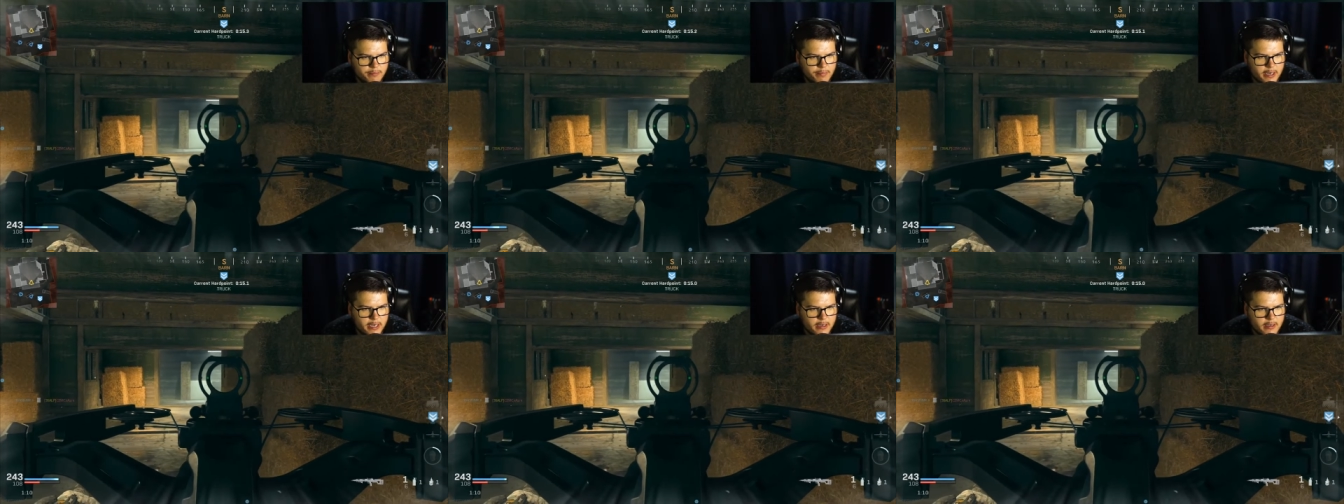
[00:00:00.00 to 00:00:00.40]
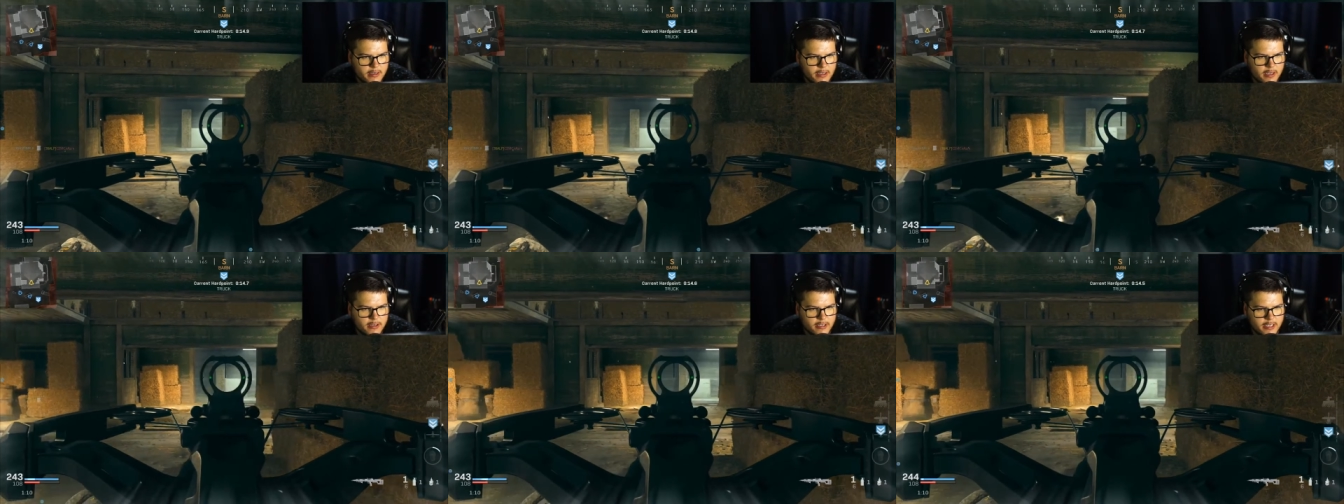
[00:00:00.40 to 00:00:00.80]
Bang.
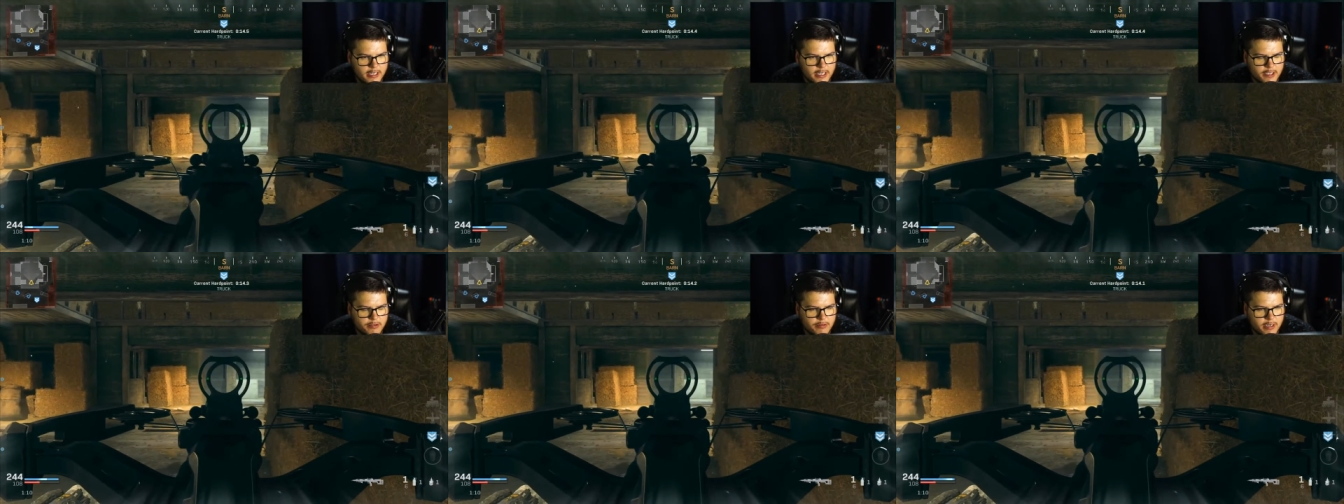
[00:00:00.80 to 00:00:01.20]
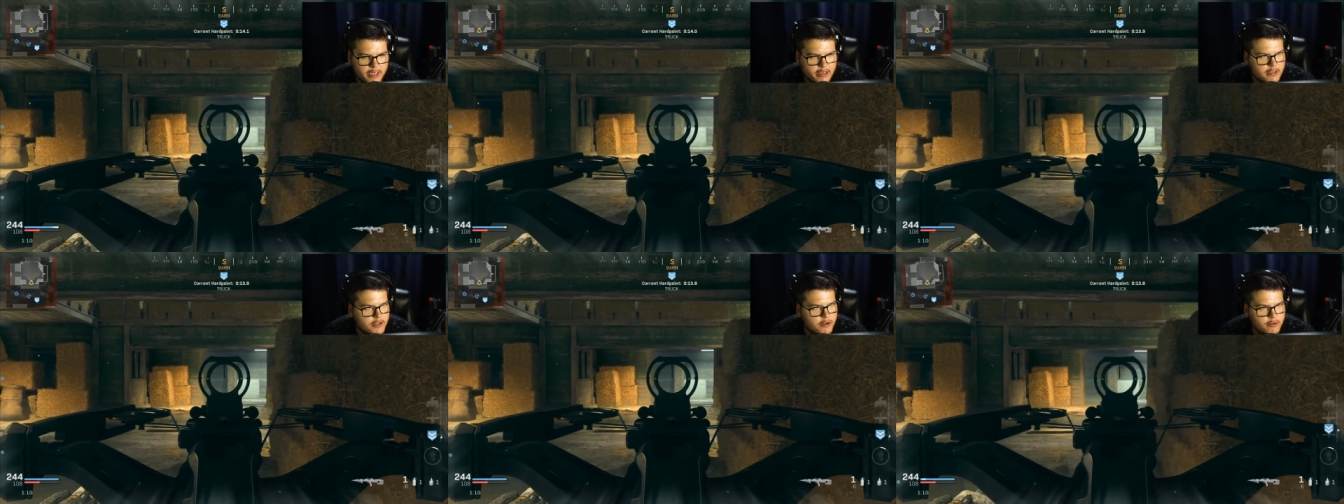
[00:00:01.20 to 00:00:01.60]
I was gonna guess
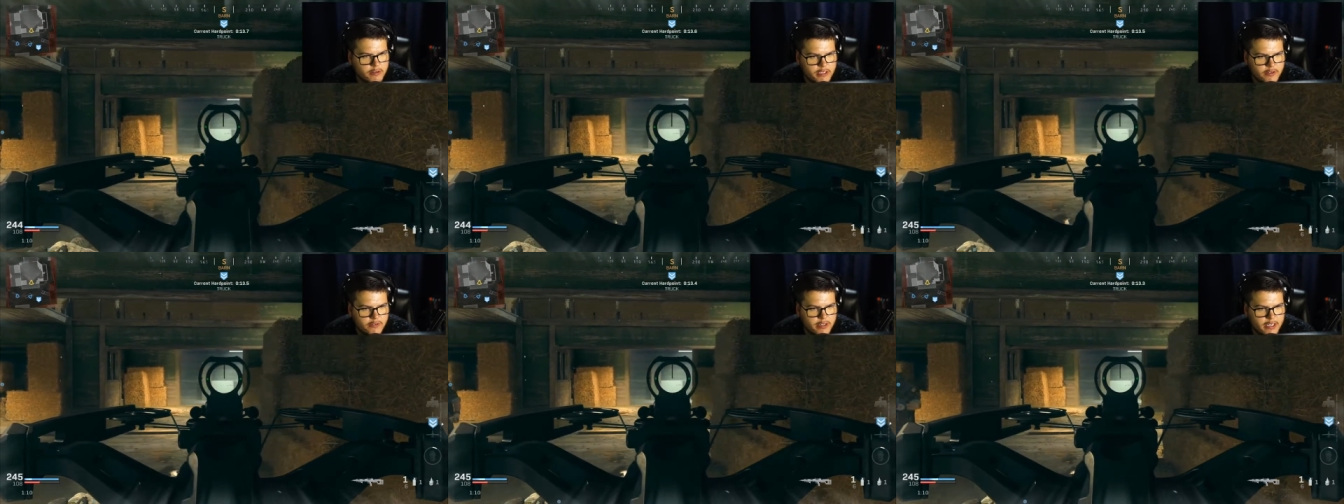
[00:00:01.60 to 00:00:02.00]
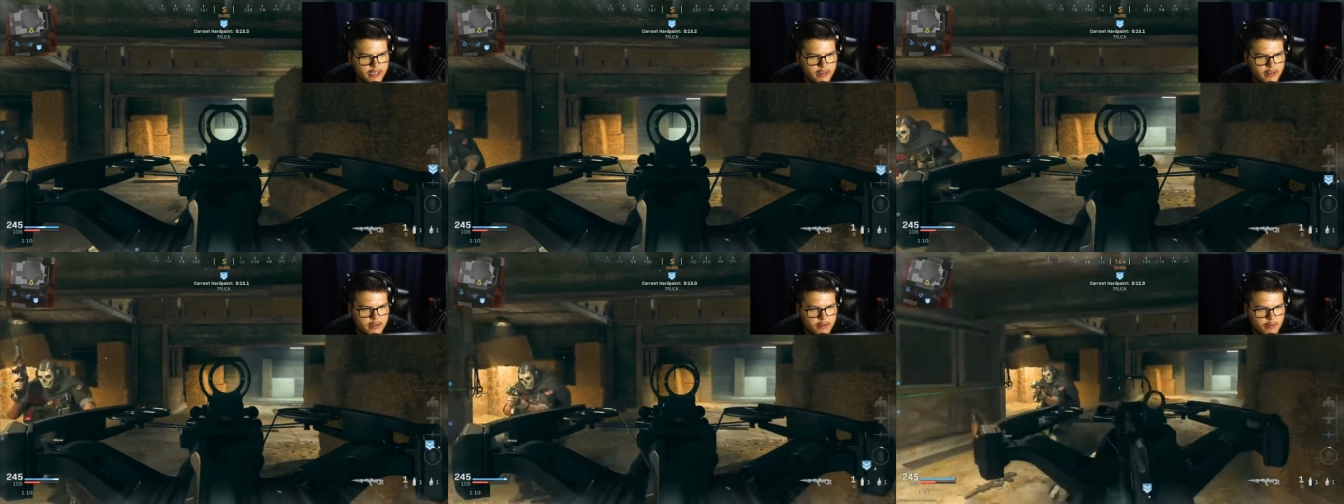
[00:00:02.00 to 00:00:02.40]
right. No one was even there.